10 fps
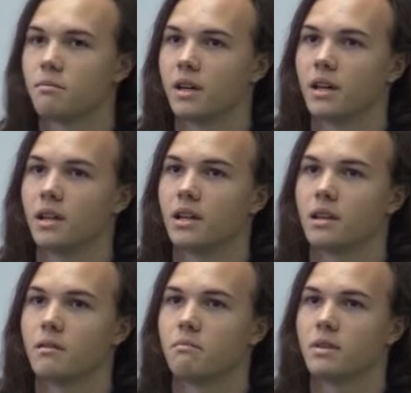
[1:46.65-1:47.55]
But
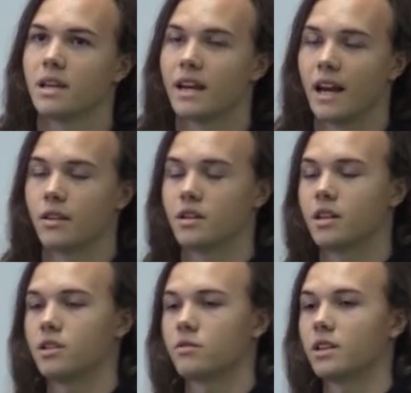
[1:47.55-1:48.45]
being at
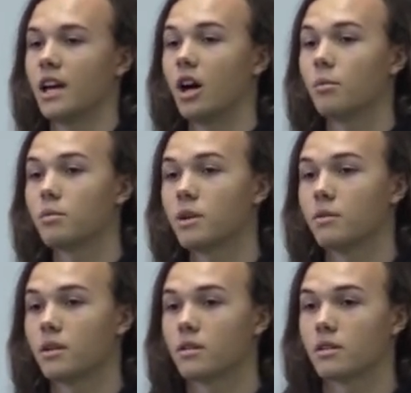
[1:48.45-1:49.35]
Atherton has really helped me
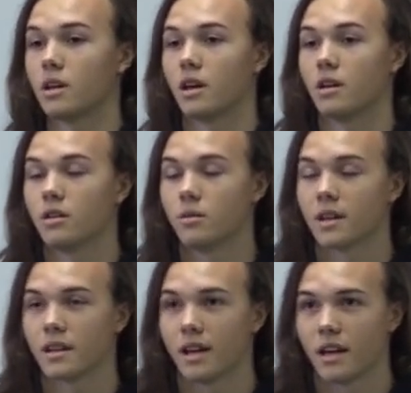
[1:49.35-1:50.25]
with
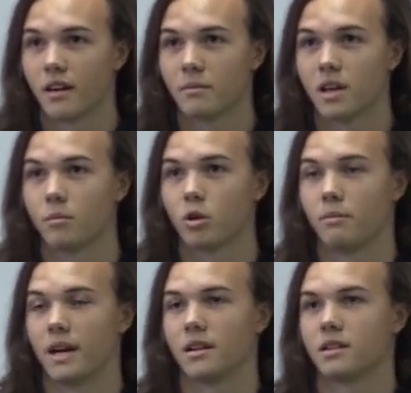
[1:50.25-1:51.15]
doing that. I've become more
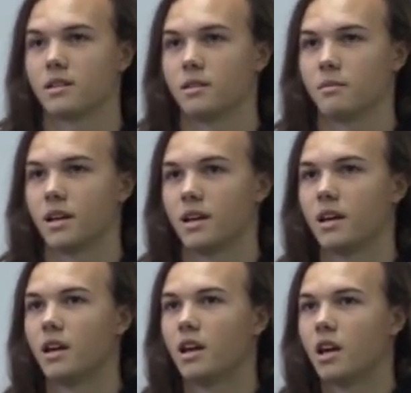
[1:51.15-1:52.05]
balanced in my
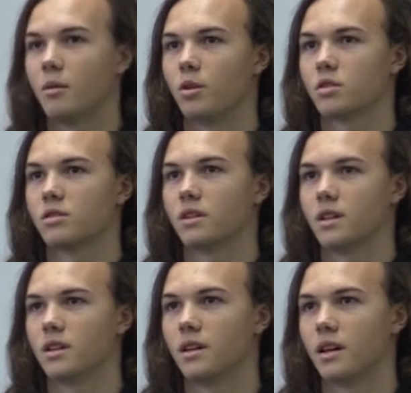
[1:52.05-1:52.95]
emotional
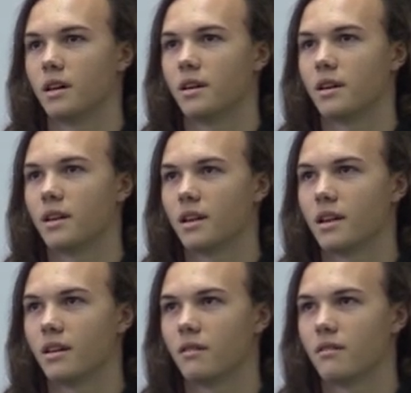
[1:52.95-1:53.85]
and
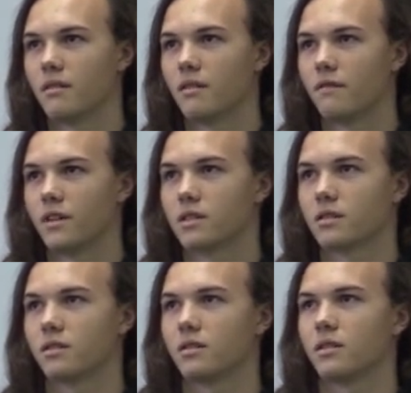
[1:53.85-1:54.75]

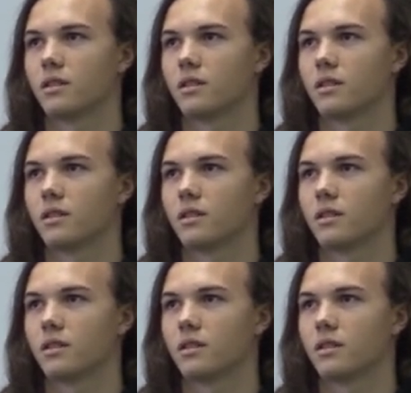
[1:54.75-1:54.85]
physical